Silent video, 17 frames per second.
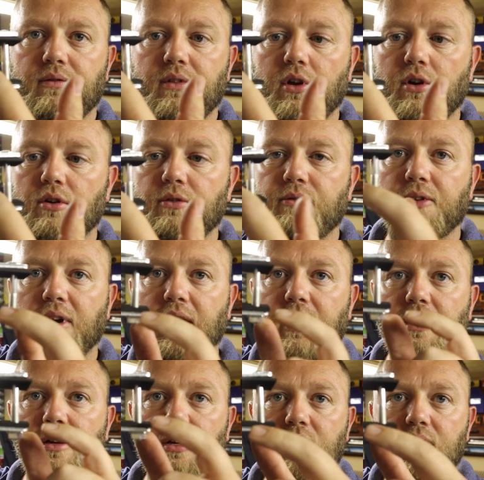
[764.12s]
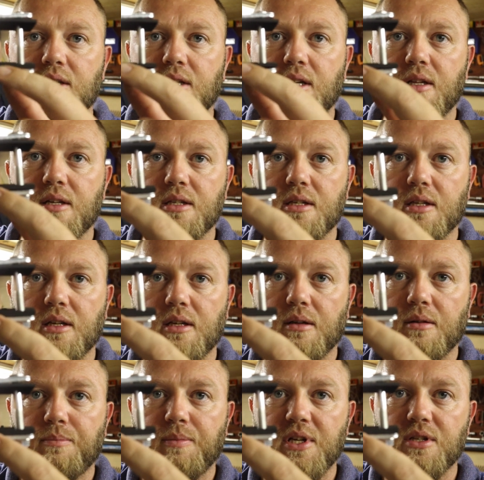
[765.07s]
of the roof rack. Now you can see there's
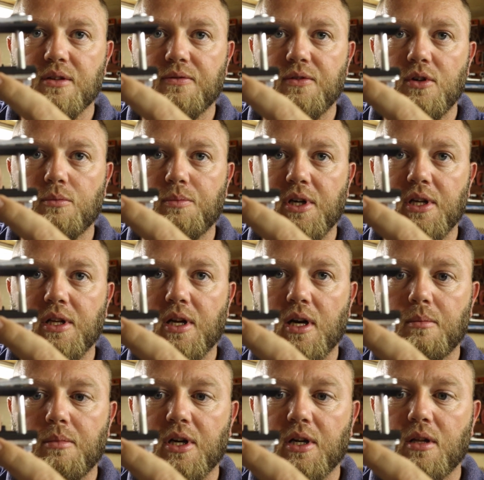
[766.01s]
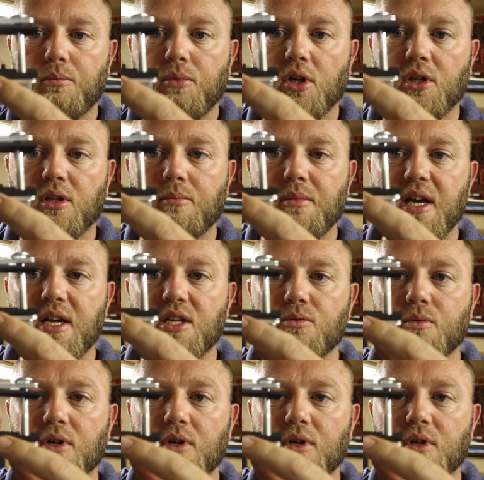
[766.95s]
a piece of neoprene rubber at the bottom as